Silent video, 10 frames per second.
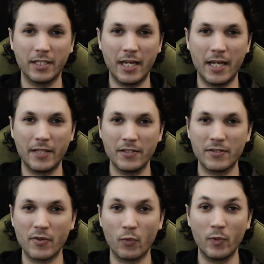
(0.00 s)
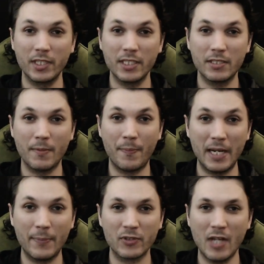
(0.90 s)
And this is a really
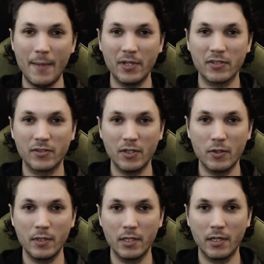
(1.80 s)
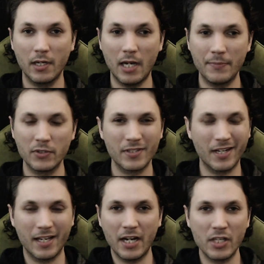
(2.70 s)
debatable topic, so I'm just going
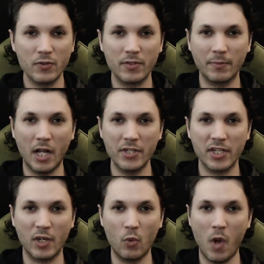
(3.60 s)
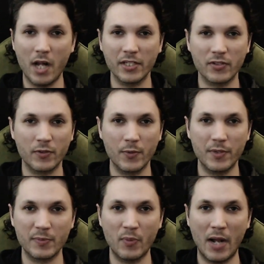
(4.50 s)
to kind of use some logic and walk us through
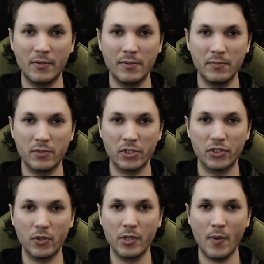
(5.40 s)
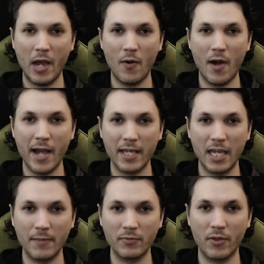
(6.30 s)
this problem to show you how I
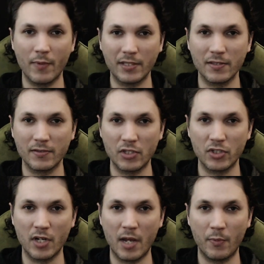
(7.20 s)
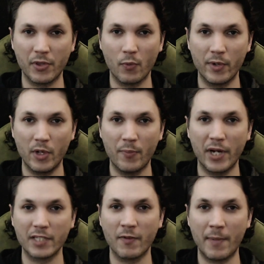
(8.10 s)
came to the right decision on what the real
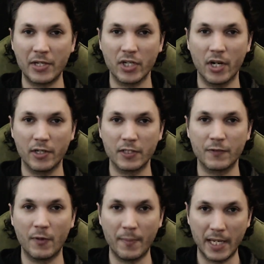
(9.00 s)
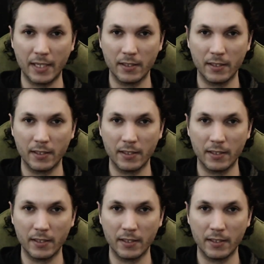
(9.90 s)
price of a Magic card is for me.